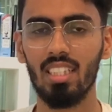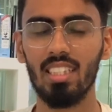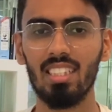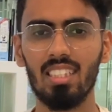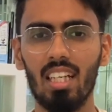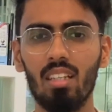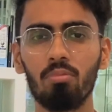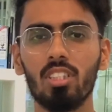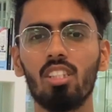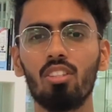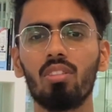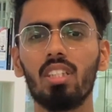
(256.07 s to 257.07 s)
It is
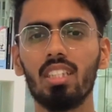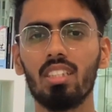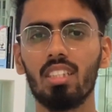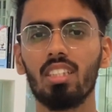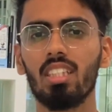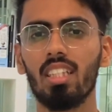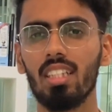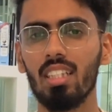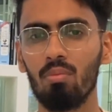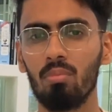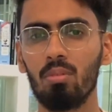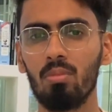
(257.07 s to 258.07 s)
absolutely critical in
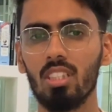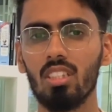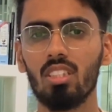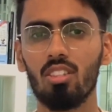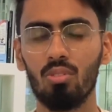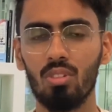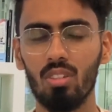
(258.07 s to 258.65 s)
MBBS to